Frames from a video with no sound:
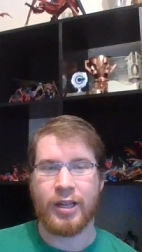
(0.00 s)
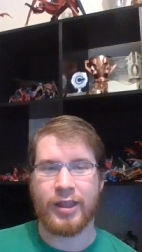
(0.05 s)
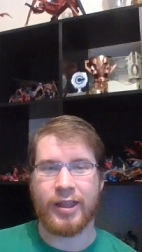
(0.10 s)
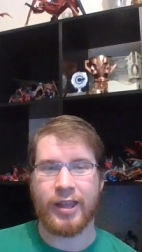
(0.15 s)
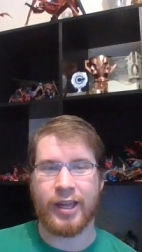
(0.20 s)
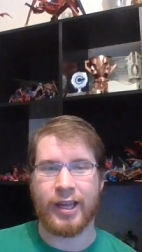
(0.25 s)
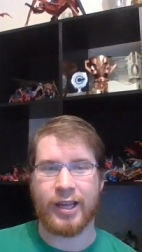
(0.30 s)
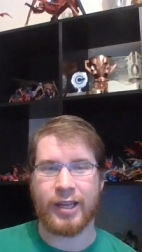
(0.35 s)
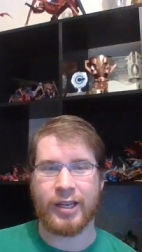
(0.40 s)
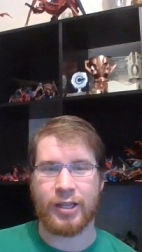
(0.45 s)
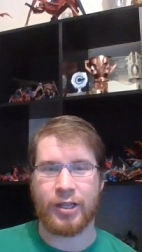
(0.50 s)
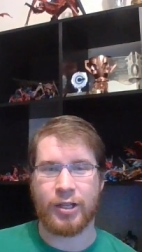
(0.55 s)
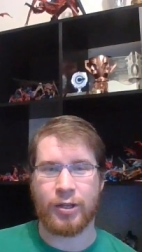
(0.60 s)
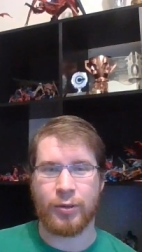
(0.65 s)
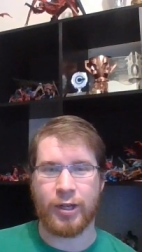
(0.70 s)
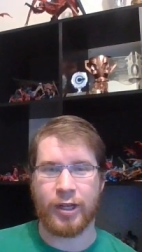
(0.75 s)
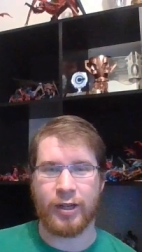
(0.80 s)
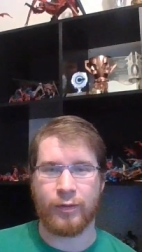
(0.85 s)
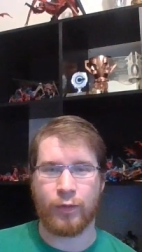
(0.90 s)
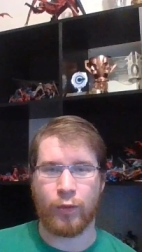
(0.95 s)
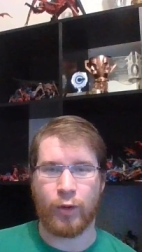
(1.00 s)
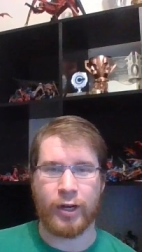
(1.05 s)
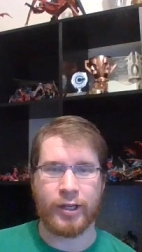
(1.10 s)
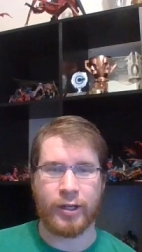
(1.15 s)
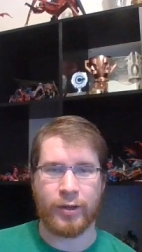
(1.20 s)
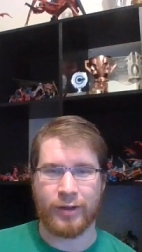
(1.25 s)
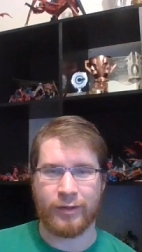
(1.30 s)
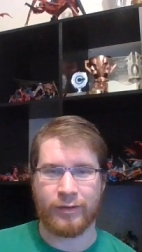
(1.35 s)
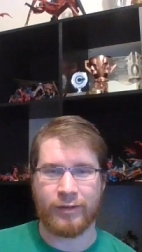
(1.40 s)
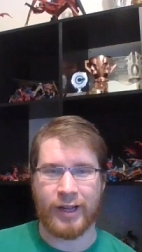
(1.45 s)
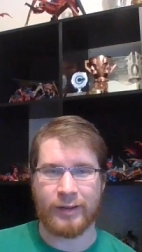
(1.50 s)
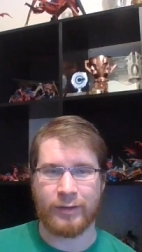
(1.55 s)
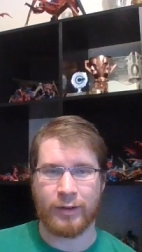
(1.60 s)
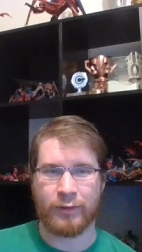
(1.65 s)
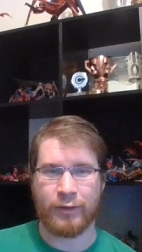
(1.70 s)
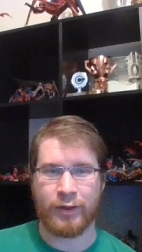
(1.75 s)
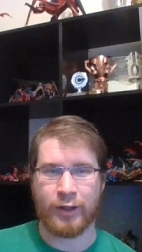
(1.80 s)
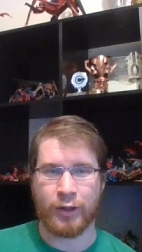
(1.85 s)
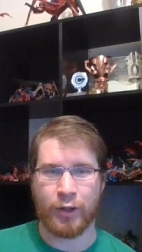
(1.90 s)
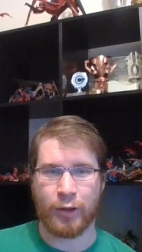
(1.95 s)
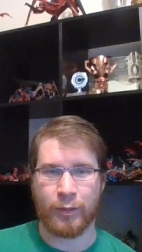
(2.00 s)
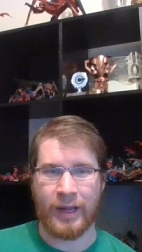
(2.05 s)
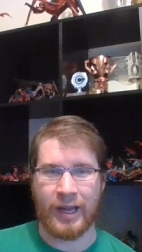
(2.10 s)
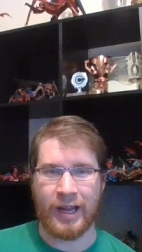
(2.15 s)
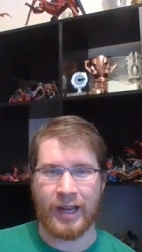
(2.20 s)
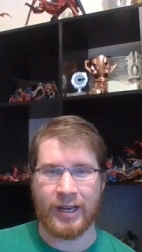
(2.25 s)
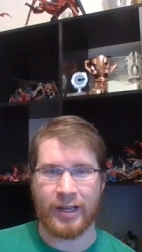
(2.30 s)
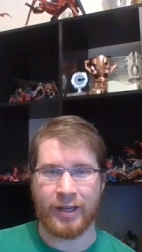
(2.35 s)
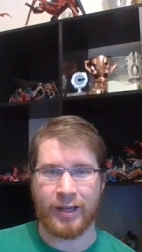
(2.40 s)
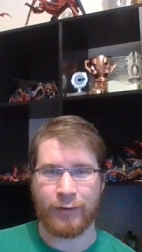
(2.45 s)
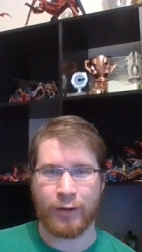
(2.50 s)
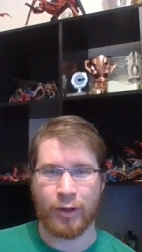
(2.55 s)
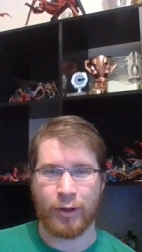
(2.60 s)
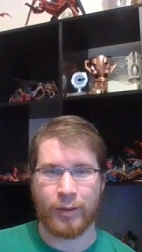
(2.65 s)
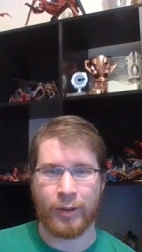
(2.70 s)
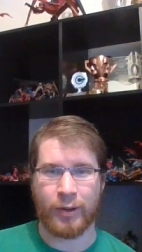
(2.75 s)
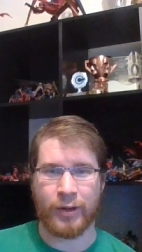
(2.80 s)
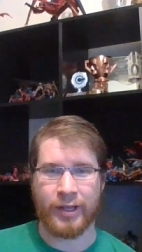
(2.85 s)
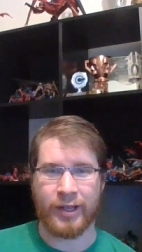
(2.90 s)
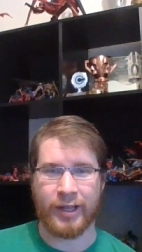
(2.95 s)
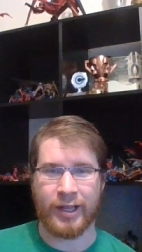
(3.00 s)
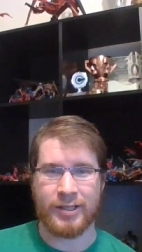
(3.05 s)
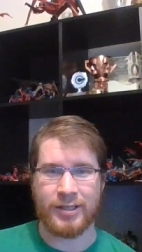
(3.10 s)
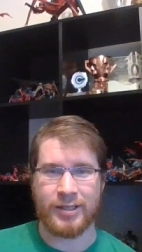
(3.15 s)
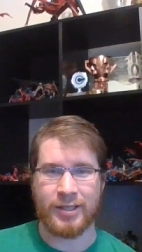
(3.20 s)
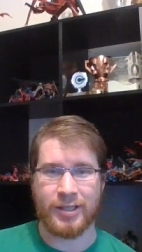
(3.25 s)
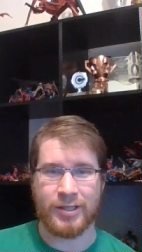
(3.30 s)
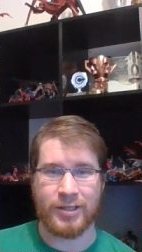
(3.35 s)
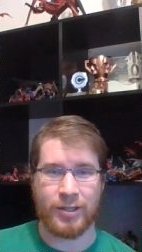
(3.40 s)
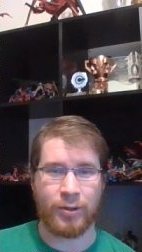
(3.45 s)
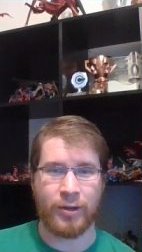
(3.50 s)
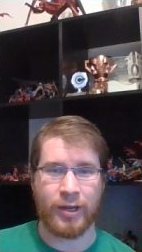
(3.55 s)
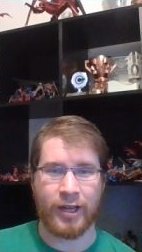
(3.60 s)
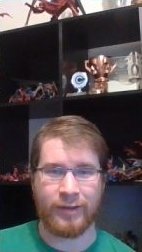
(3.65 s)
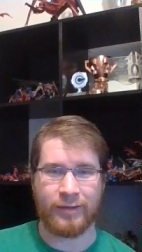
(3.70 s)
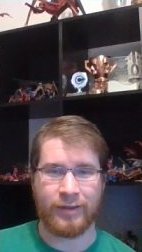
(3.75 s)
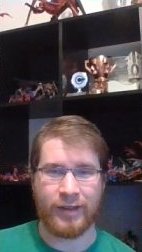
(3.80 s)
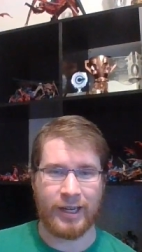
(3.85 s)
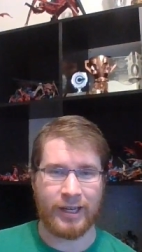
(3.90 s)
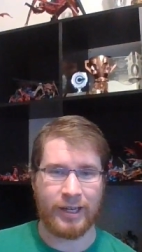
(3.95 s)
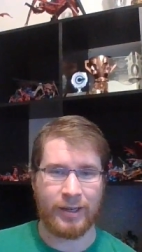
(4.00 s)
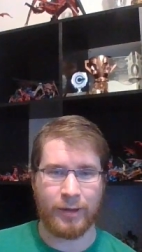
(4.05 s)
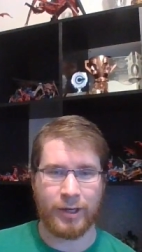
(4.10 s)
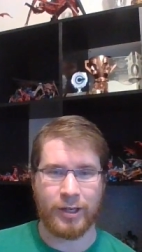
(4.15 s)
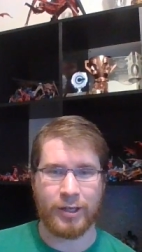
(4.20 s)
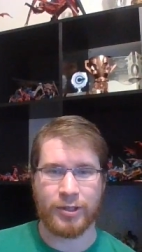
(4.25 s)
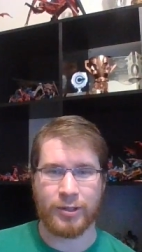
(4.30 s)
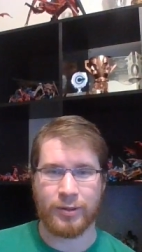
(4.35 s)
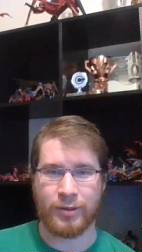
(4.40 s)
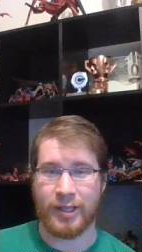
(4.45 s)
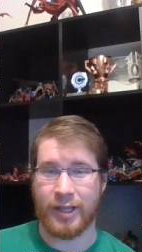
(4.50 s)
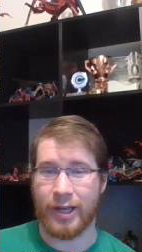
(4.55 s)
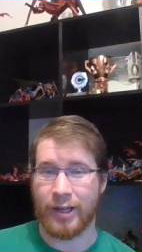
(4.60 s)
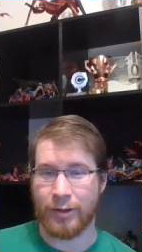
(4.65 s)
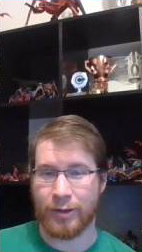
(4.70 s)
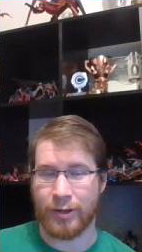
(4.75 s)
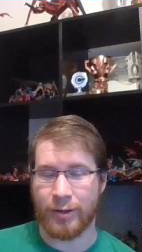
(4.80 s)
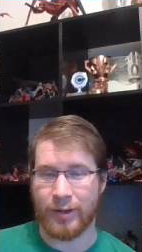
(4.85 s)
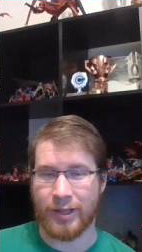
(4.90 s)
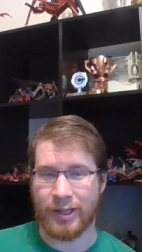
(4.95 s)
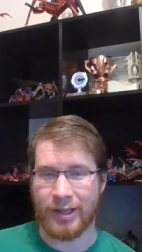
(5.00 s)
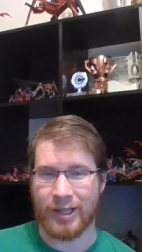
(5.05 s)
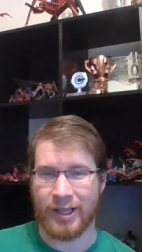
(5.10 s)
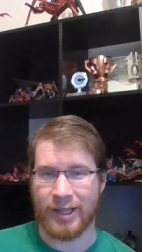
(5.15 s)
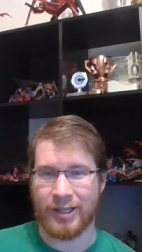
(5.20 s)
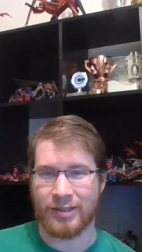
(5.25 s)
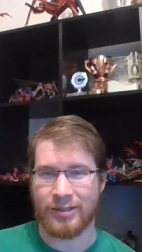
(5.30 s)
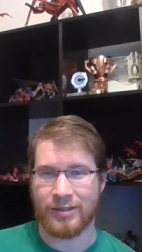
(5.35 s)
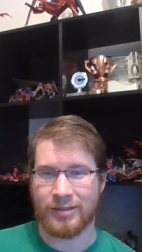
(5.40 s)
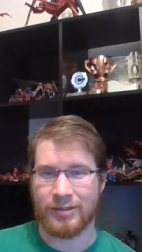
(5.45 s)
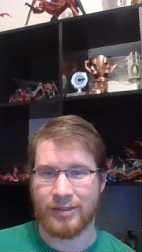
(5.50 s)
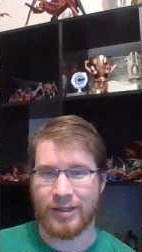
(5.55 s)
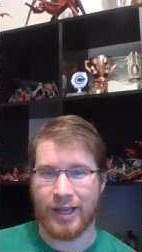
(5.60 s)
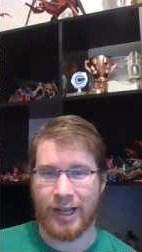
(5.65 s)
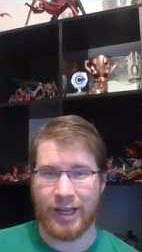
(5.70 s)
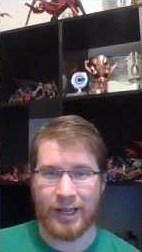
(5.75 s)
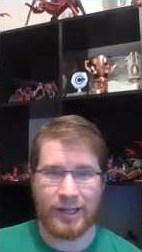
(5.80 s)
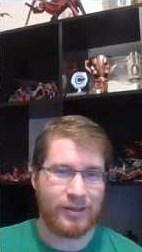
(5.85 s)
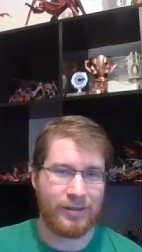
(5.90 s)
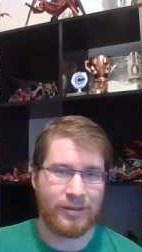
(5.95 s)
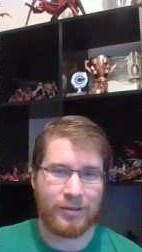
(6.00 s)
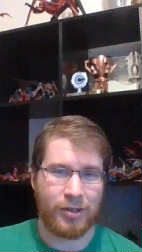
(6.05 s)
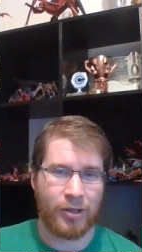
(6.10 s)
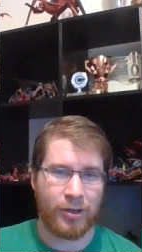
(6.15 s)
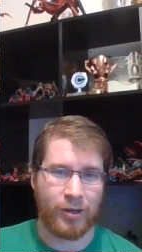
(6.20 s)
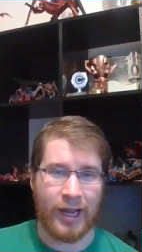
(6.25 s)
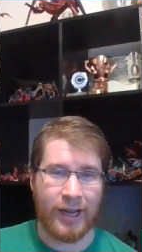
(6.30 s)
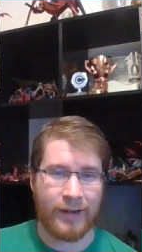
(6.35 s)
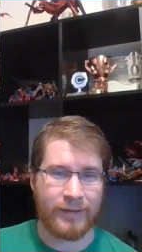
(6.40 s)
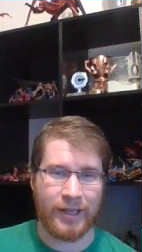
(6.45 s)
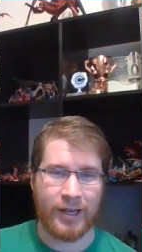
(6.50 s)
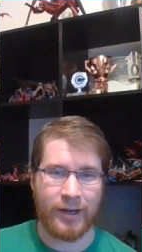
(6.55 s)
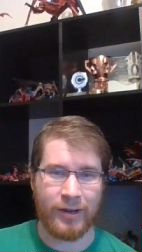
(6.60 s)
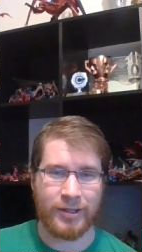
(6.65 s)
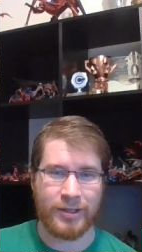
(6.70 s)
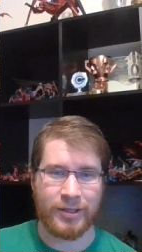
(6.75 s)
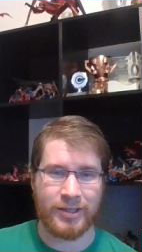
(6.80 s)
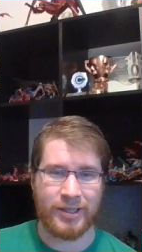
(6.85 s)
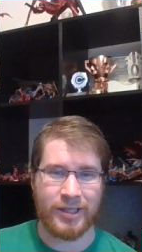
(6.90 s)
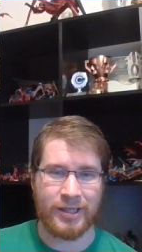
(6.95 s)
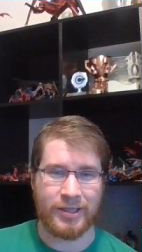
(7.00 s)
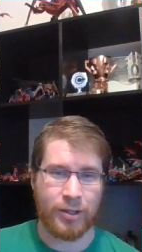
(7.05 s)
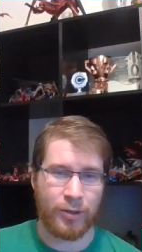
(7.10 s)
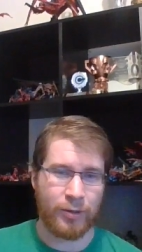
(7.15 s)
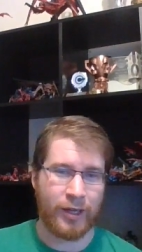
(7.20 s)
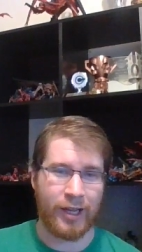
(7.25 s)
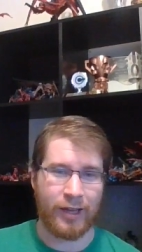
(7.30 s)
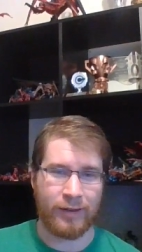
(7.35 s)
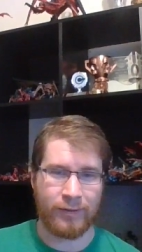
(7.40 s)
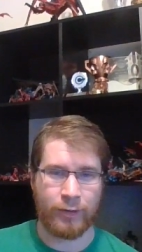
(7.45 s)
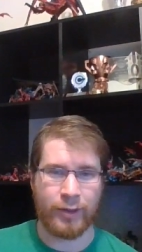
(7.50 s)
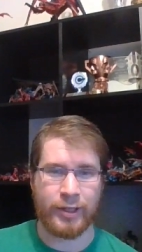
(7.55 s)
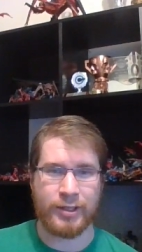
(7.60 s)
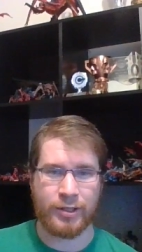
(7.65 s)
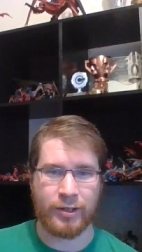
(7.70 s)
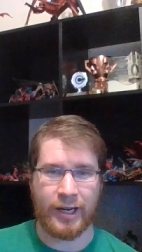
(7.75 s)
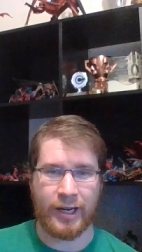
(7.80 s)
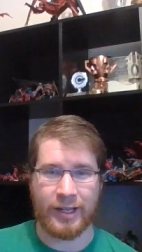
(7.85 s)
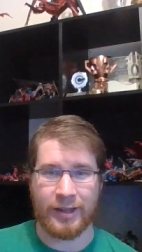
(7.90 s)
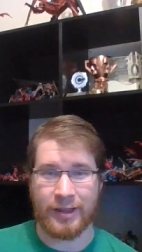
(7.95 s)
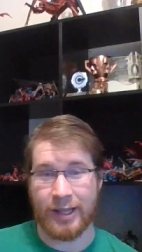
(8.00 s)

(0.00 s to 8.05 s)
then you give one unit five up, feel no pain, and if your opponent then says, okay, fine, I'm going to shoot the other unit then, at your Hive Tyrant just says, okay, free strat.